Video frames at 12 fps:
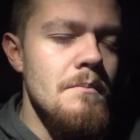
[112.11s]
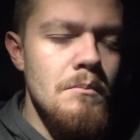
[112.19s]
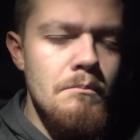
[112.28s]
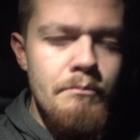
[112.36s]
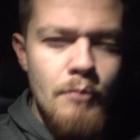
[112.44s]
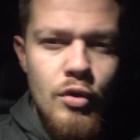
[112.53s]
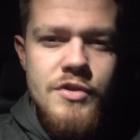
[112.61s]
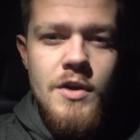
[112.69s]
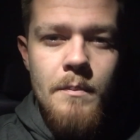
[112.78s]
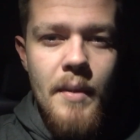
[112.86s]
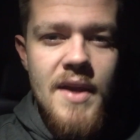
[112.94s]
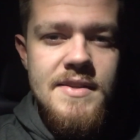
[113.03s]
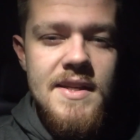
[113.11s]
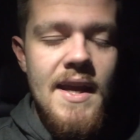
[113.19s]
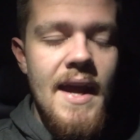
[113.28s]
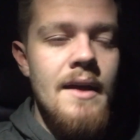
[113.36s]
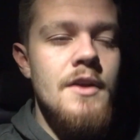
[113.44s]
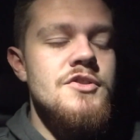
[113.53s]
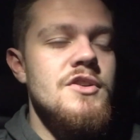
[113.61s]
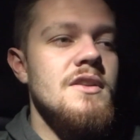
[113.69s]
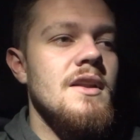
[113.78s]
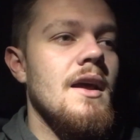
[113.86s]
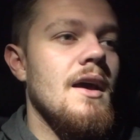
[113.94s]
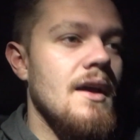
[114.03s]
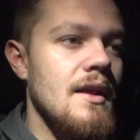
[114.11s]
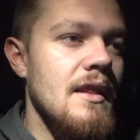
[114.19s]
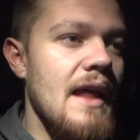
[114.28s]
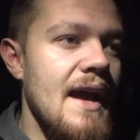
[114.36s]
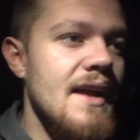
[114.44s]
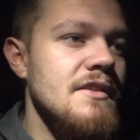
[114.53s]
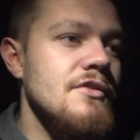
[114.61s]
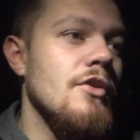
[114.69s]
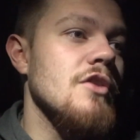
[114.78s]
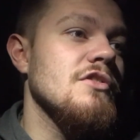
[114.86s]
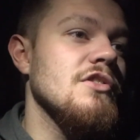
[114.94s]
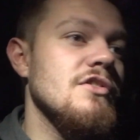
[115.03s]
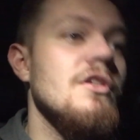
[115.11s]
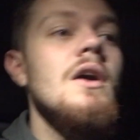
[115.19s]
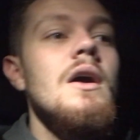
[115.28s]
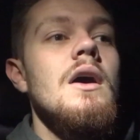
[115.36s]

more so basic halogen lights versus